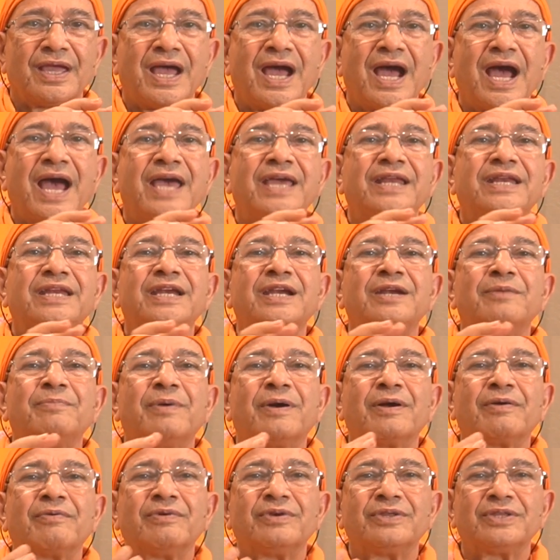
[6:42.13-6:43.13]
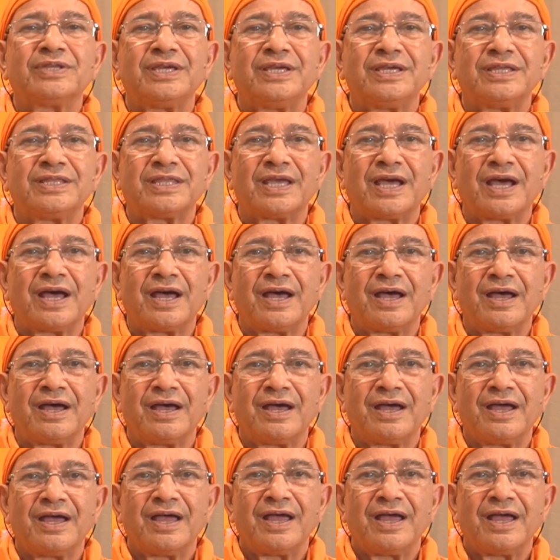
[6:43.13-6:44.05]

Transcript: I read Bhagavad Gita,